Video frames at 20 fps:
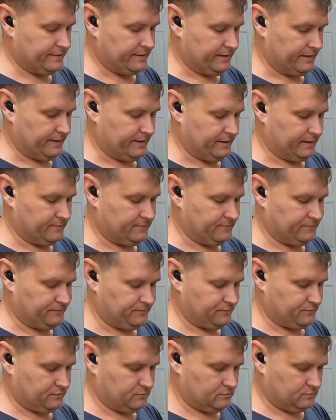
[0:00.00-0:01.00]
And
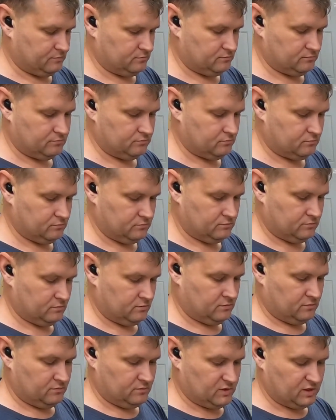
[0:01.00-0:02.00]

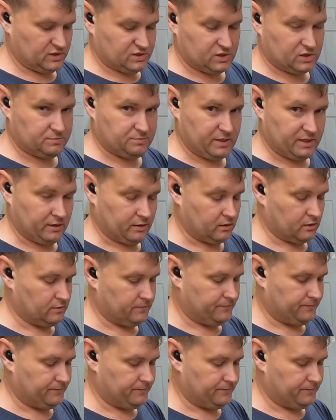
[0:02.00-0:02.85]
this is better.